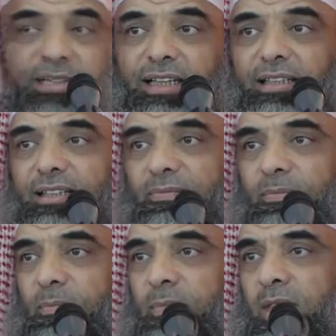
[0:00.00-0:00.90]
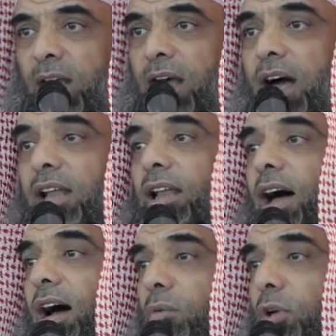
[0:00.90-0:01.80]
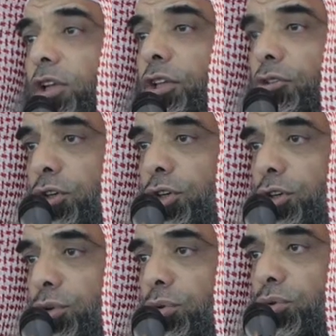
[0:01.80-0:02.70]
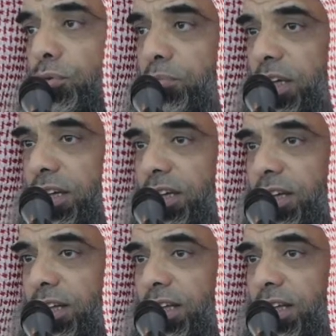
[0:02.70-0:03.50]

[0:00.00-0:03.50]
said, Allah will continue to be